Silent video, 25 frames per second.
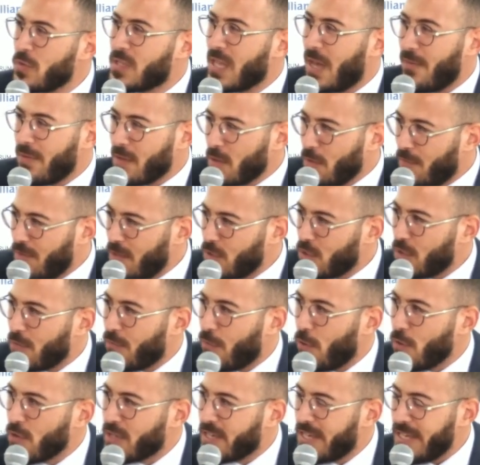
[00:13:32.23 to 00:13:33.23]
having a vision
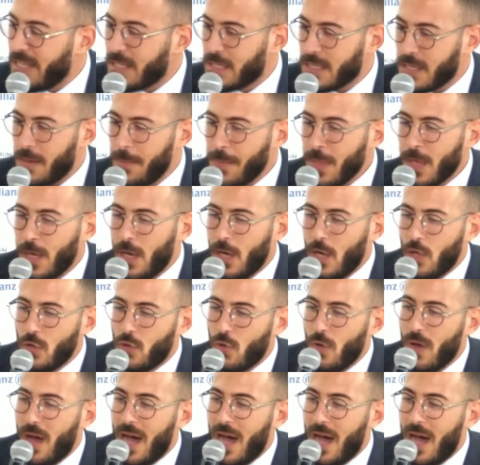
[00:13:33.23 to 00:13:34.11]
for your kids, do